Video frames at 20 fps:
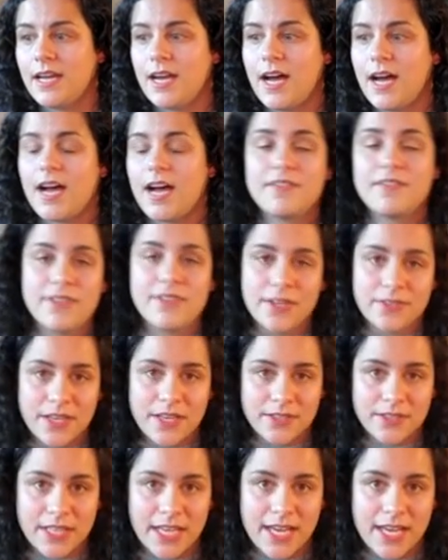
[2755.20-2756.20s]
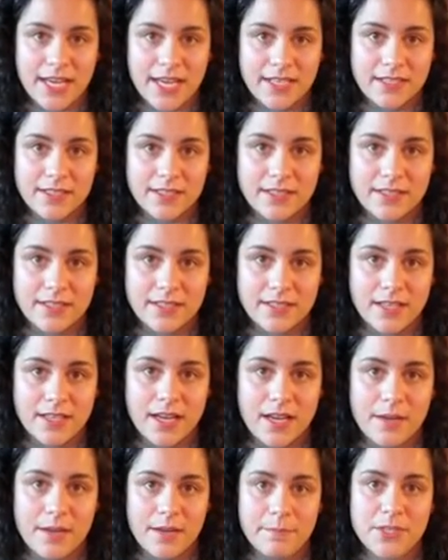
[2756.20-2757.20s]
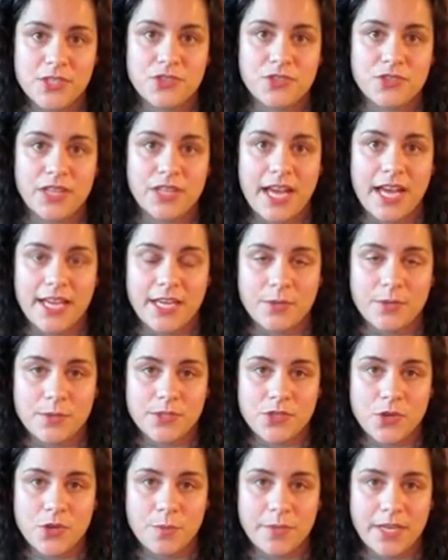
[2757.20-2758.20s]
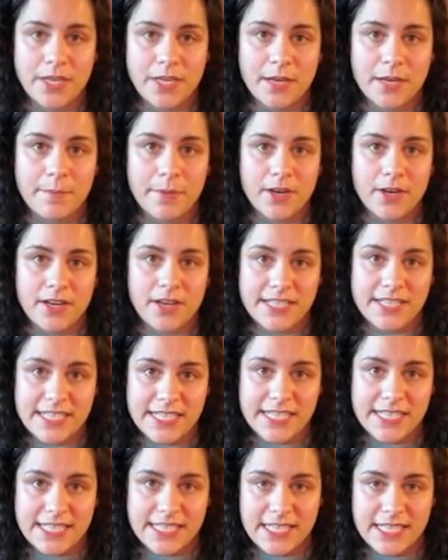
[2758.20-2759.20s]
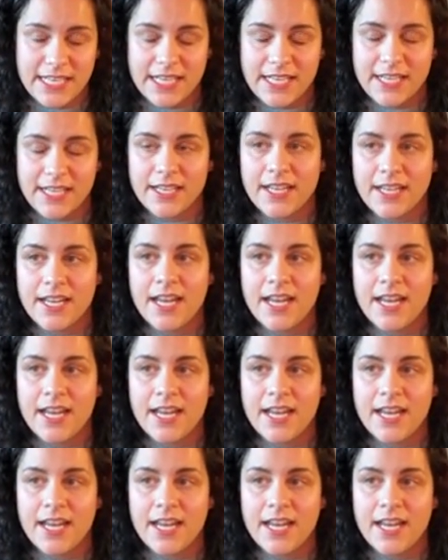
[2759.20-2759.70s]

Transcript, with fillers: I found out that uh, Mr. Lyan was opening a bar in DC,